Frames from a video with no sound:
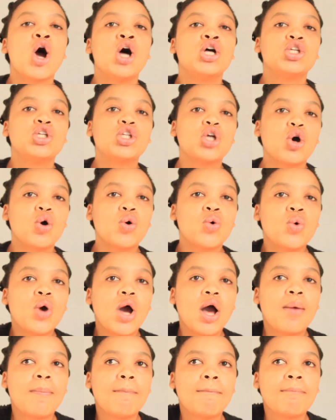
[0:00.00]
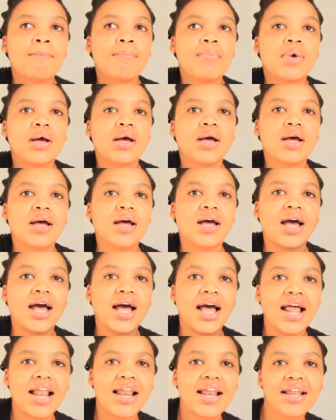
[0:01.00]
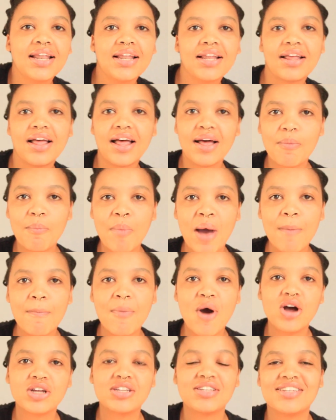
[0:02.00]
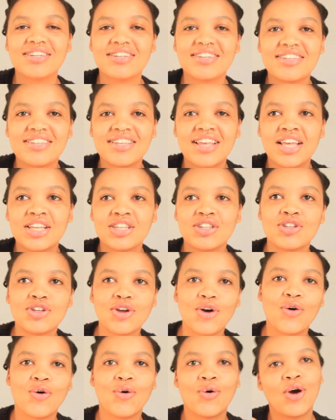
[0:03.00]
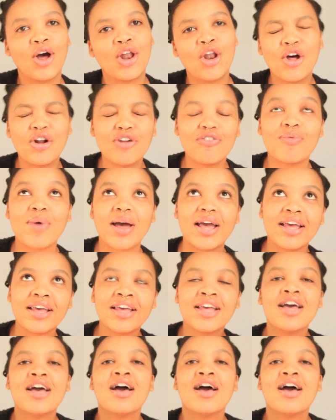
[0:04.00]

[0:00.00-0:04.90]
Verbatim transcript: So um, my master's, so a lot of my,